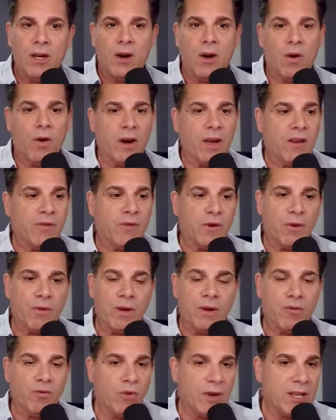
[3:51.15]
or if you're
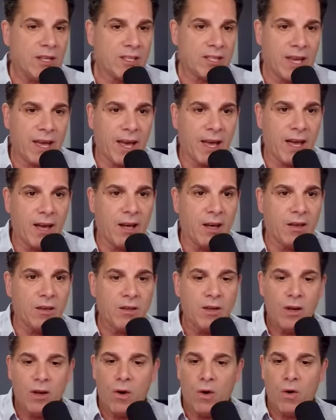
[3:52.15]
in retail,
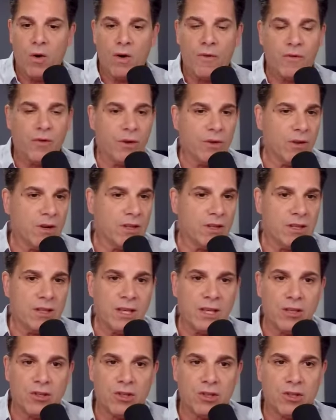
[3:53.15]
or if you're in
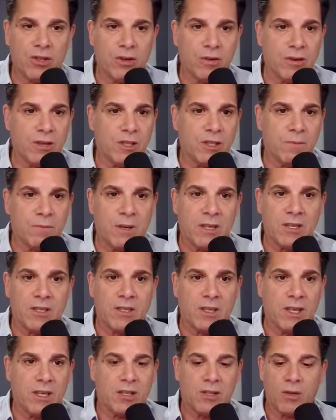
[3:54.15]
the insurance
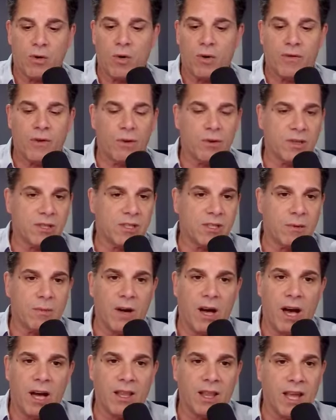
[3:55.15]
business, or if you're in some
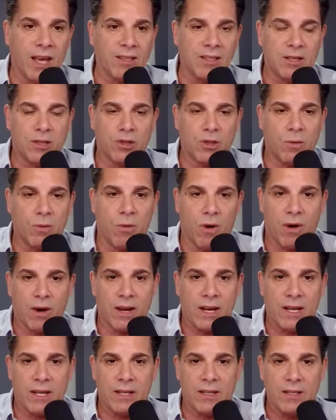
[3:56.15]
online digital
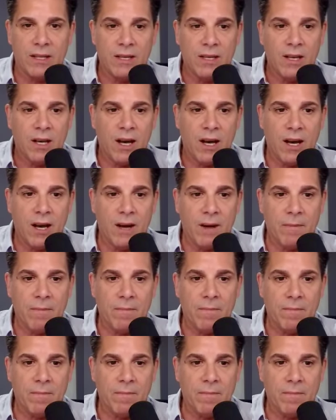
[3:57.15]
marketing, and